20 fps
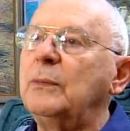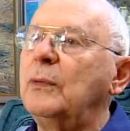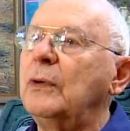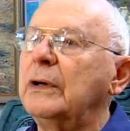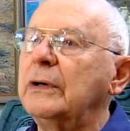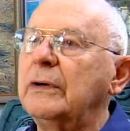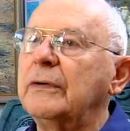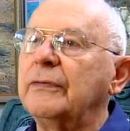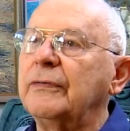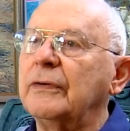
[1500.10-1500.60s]

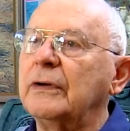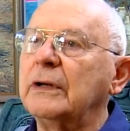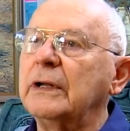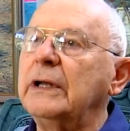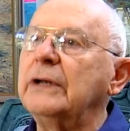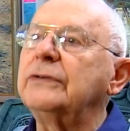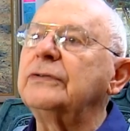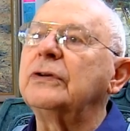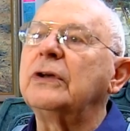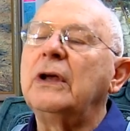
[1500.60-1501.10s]
wonderful.
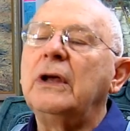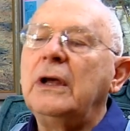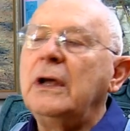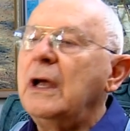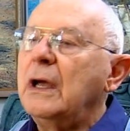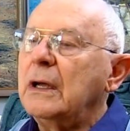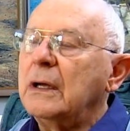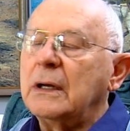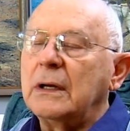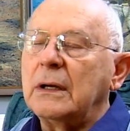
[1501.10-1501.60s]
It's
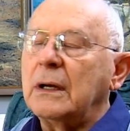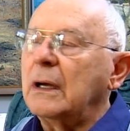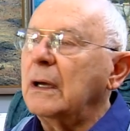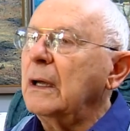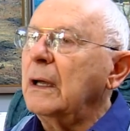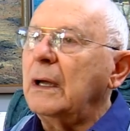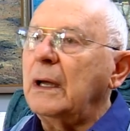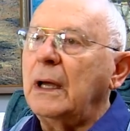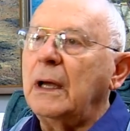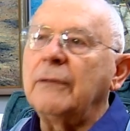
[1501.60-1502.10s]

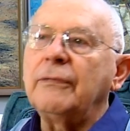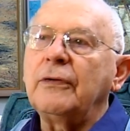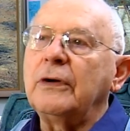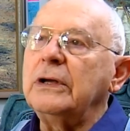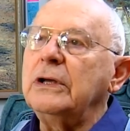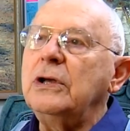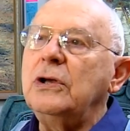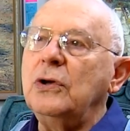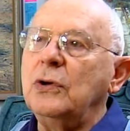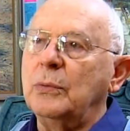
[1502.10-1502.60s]
every
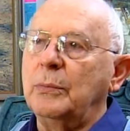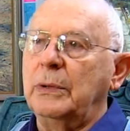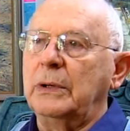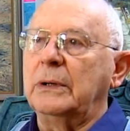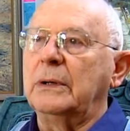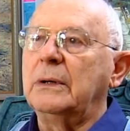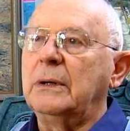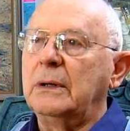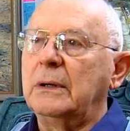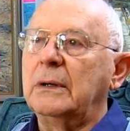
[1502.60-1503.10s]

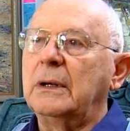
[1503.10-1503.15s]
human,